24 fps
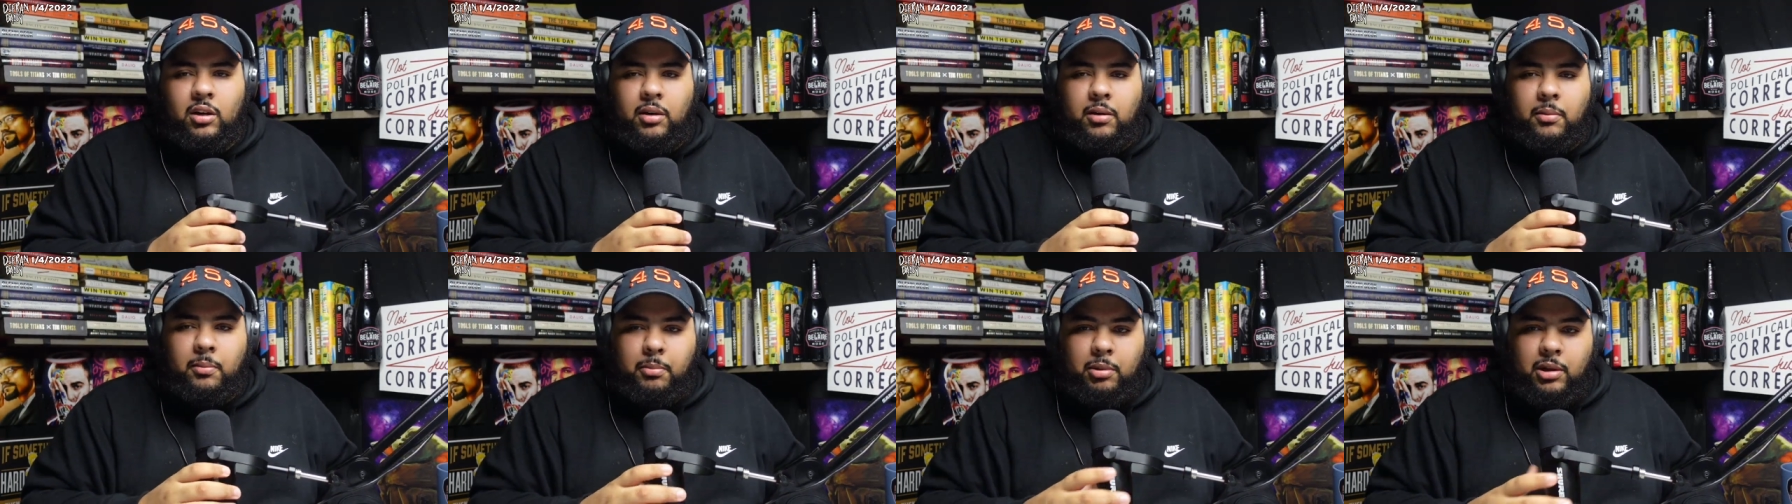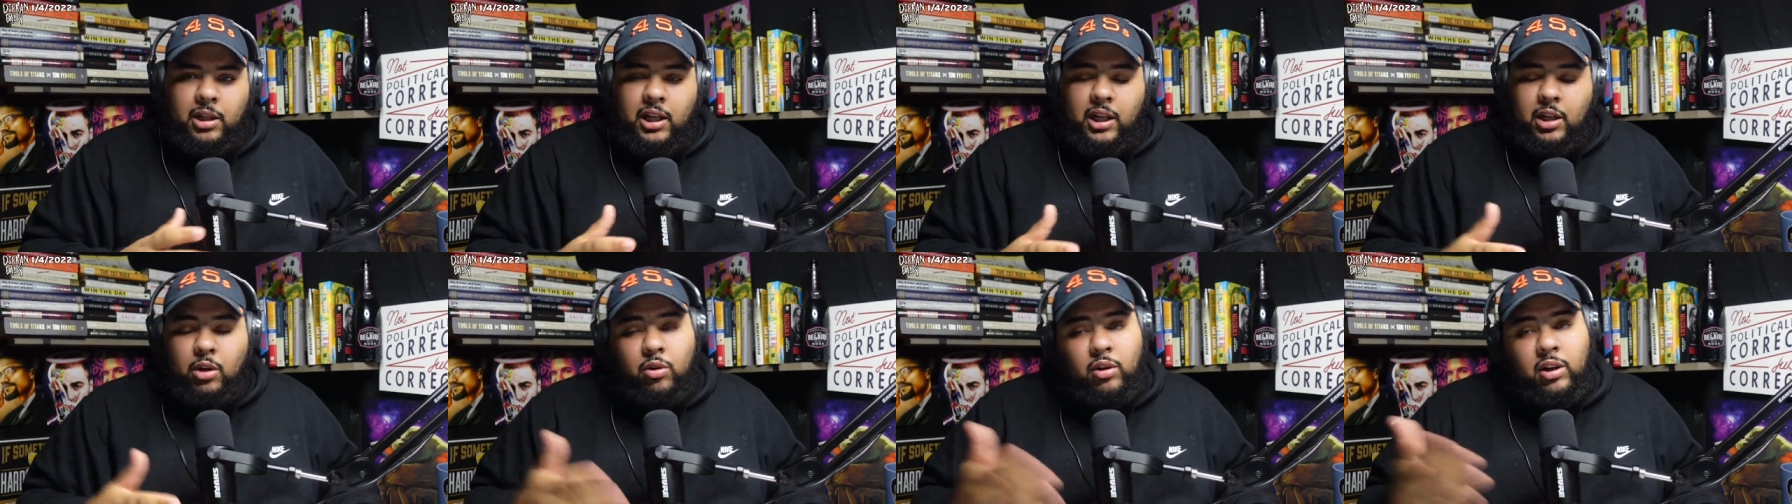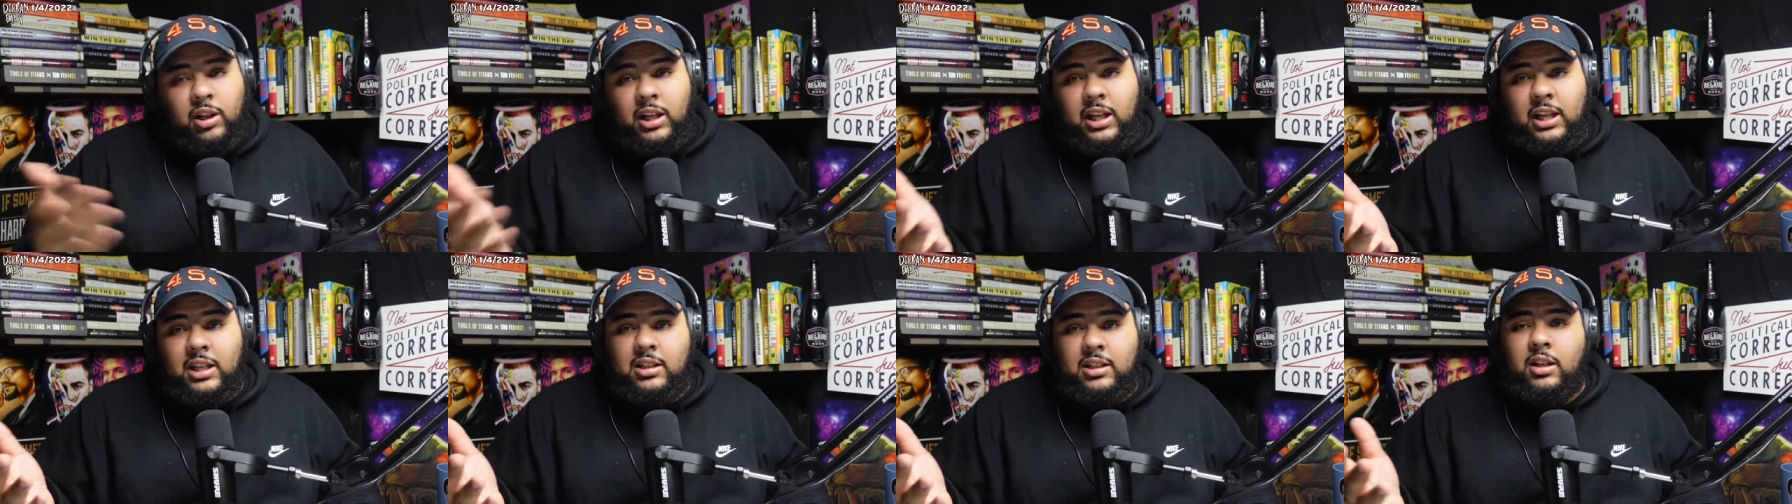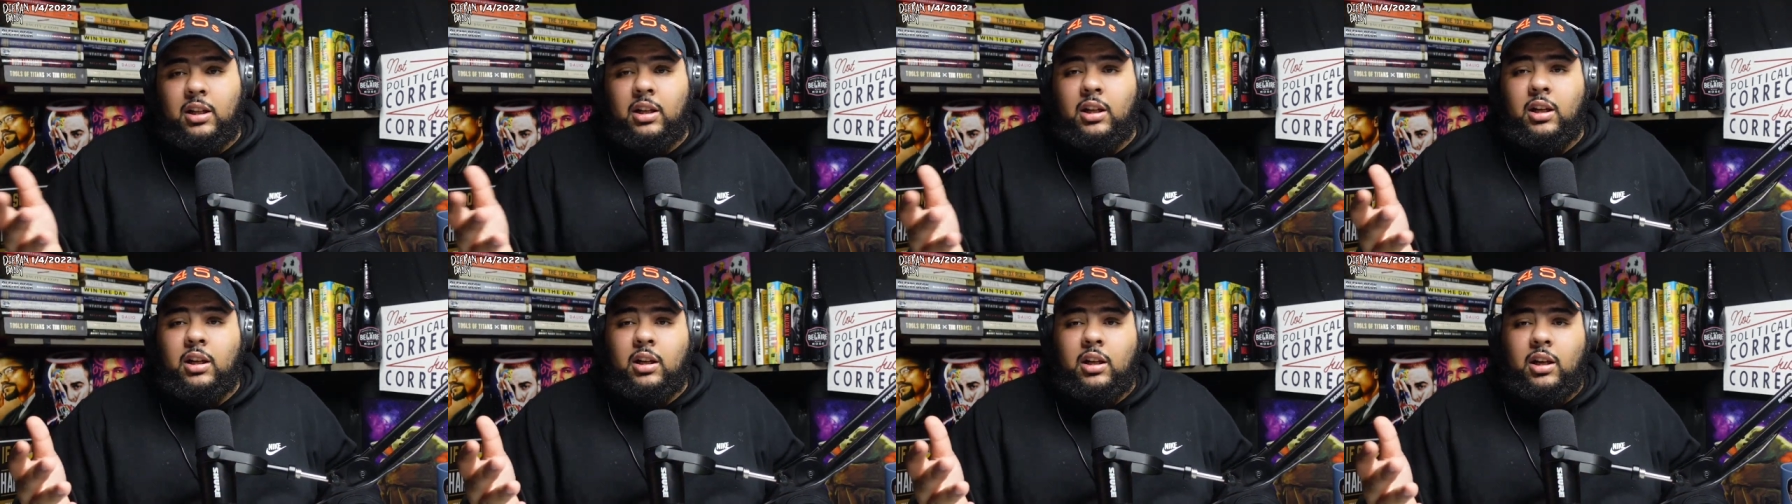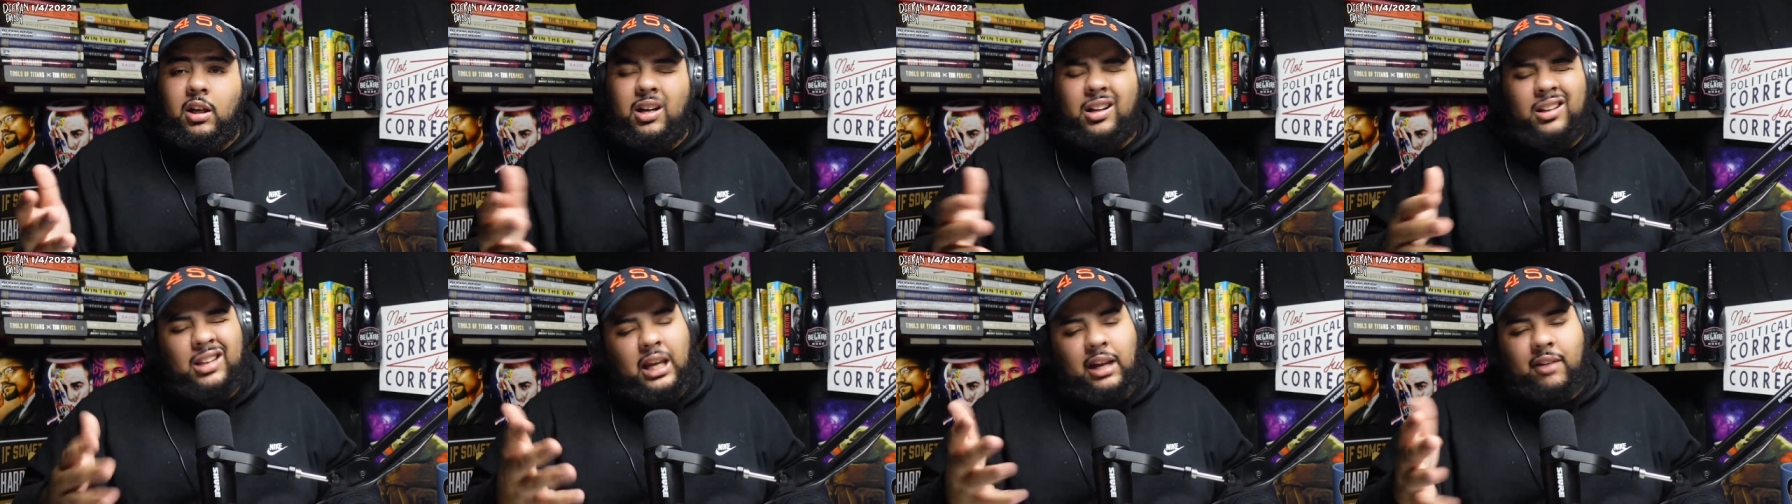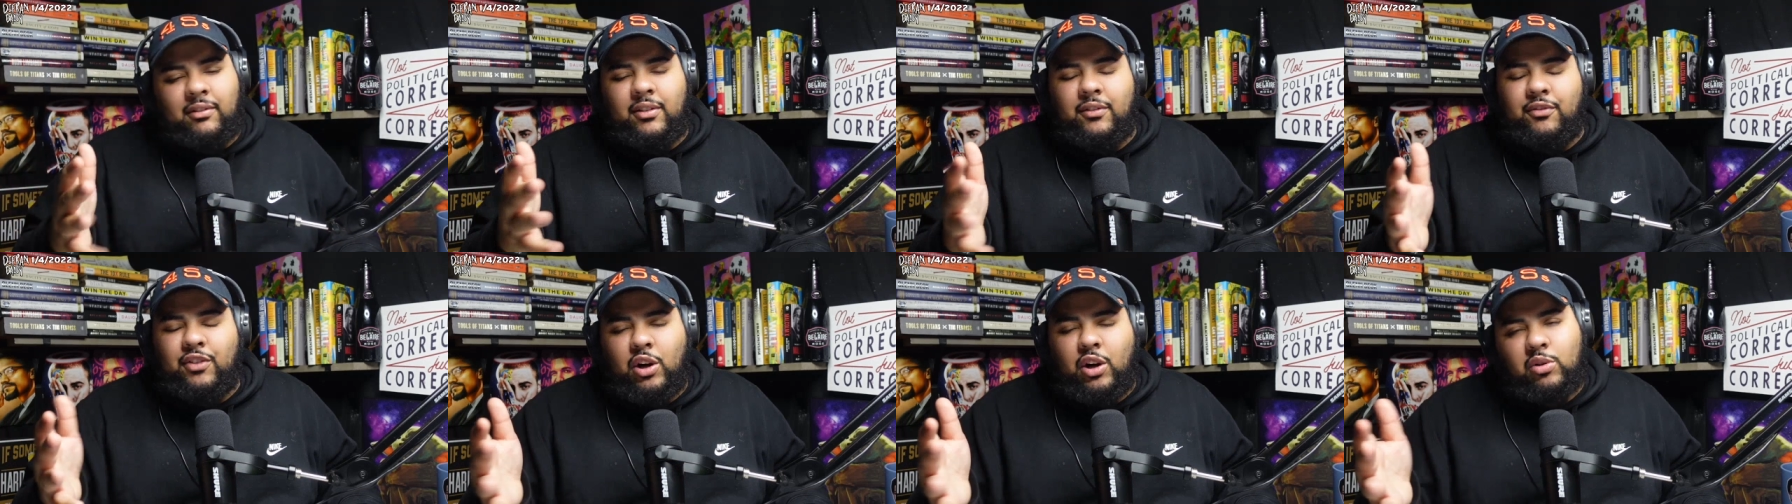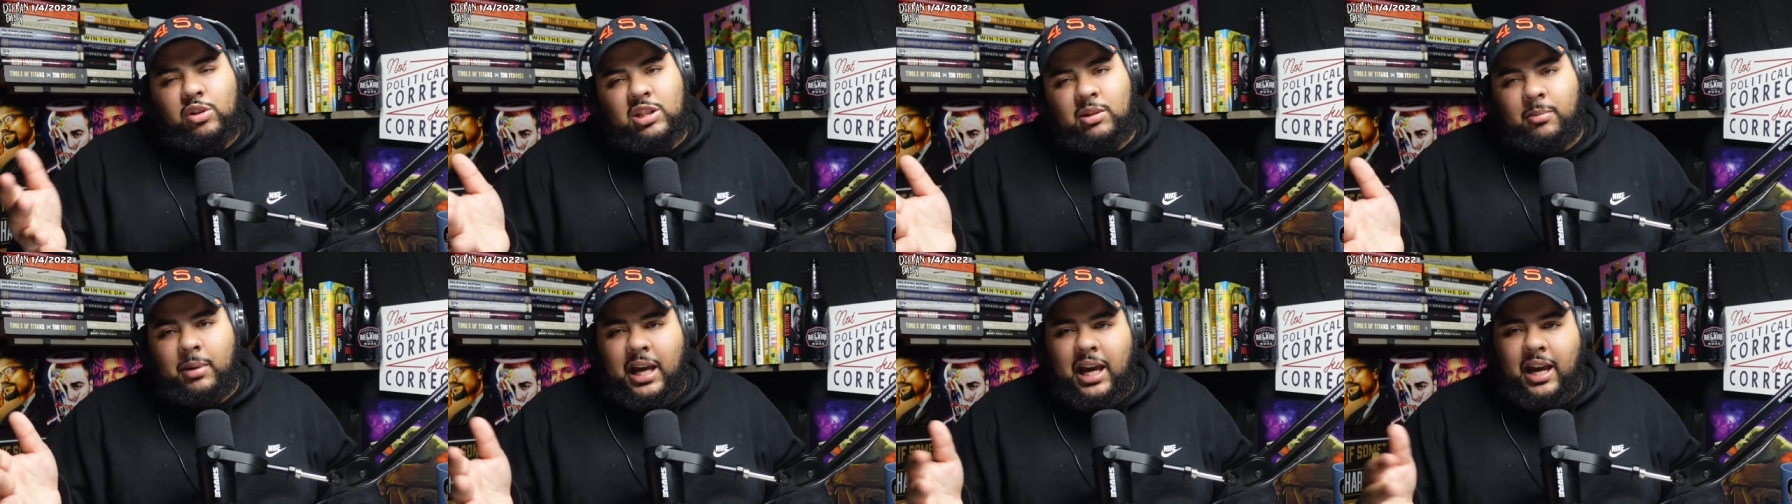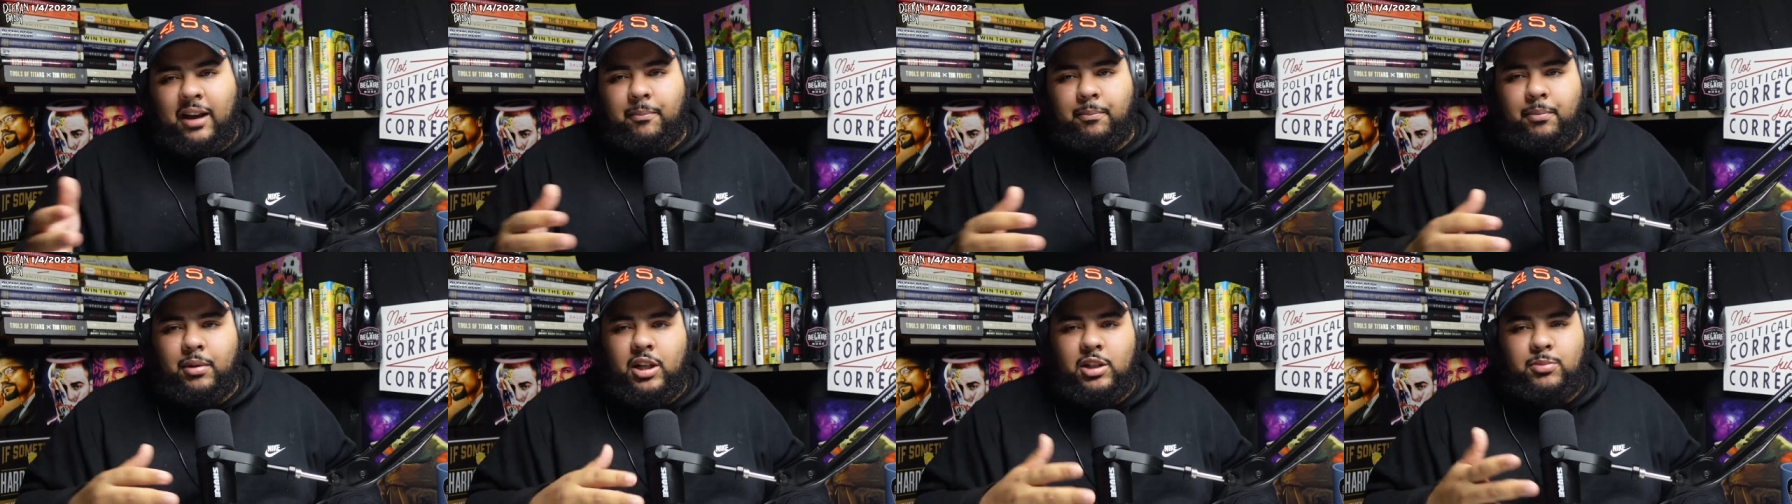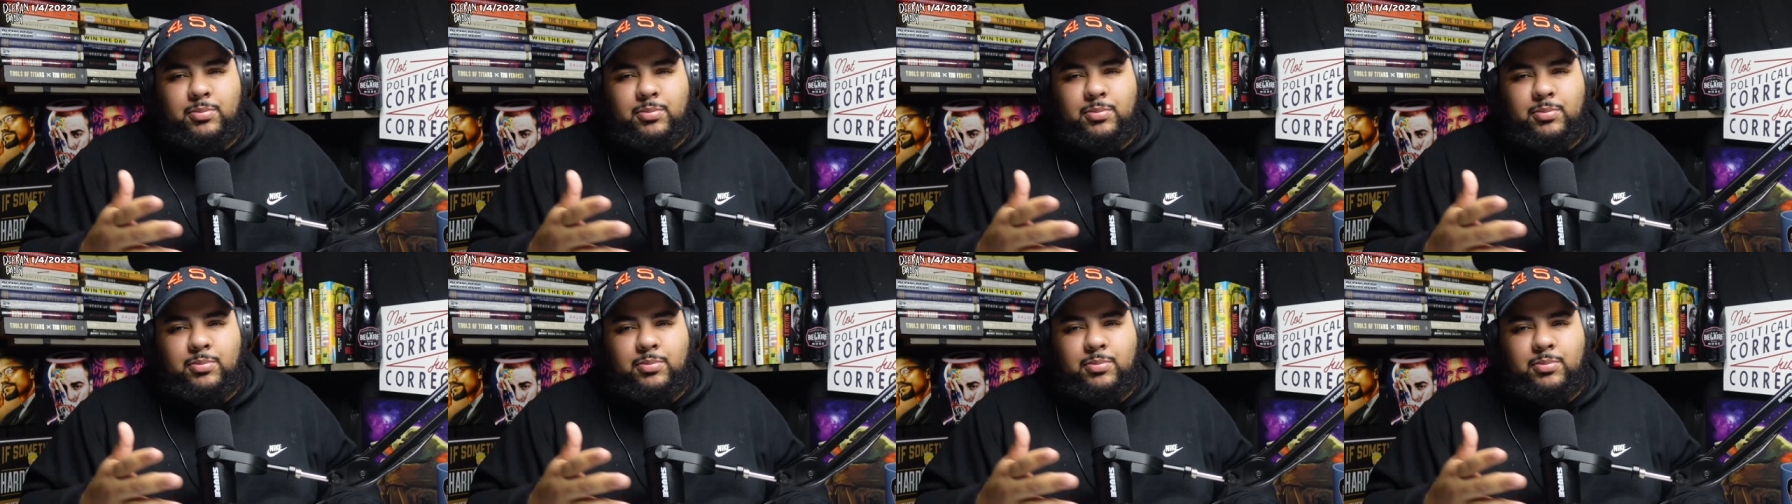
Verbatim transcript: blood, or at least They even fuck with some half-bloods,